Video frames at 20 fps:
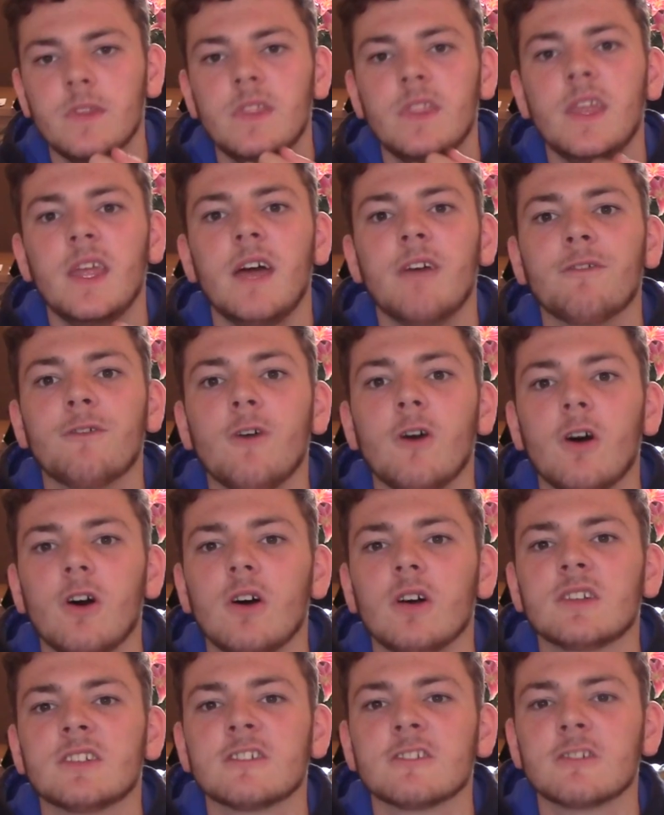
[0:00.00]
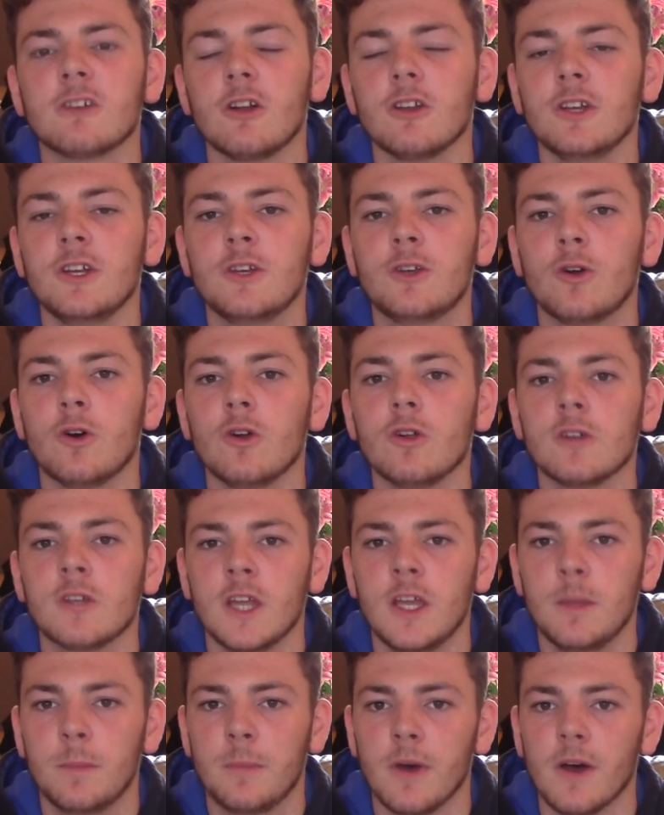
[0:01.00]
They have got a solid
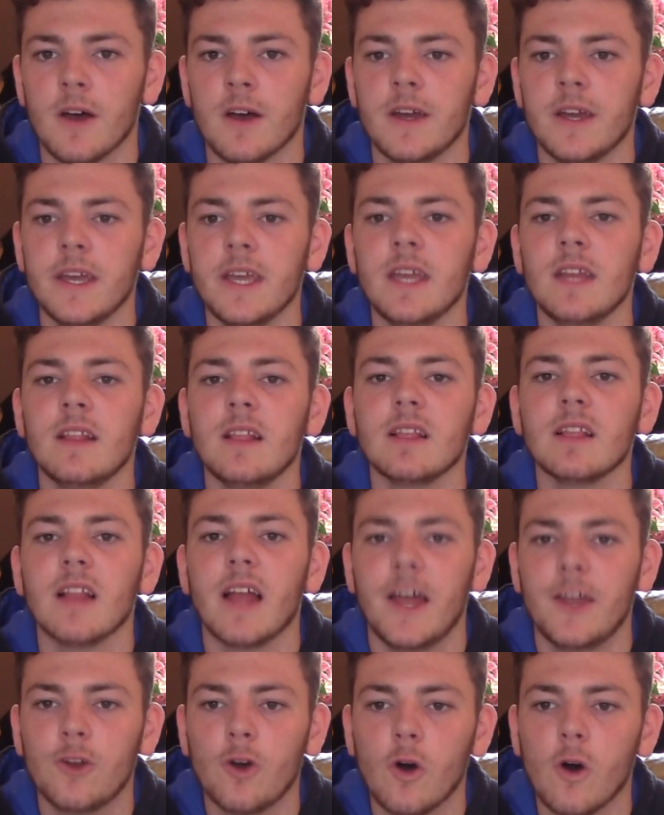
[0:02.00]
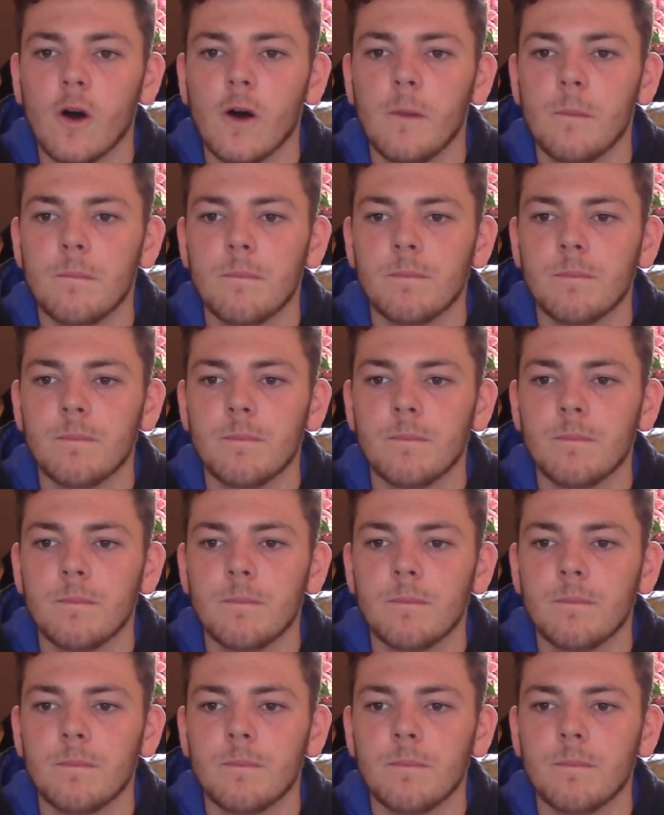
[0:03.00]
goalkeeper in Leno.